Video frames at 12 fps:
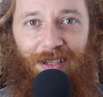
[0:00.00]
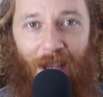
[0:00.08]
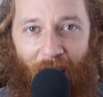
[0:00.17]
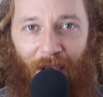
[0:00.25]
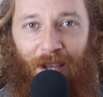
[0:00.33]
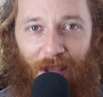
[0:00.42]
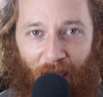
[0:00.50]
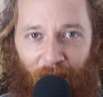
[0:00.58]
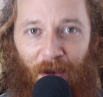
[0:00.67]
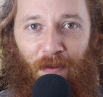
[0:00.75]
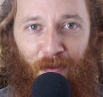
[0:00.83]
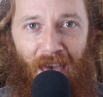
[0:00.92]
None
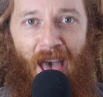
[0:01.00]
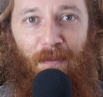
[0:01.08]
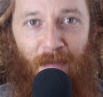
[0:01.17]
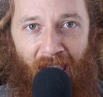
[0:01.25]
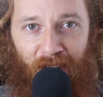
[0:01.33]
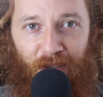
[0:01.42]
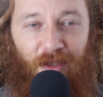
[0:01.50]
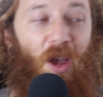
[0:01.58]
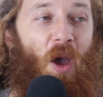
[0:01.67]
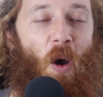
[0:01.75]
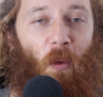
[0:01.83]
of that matters.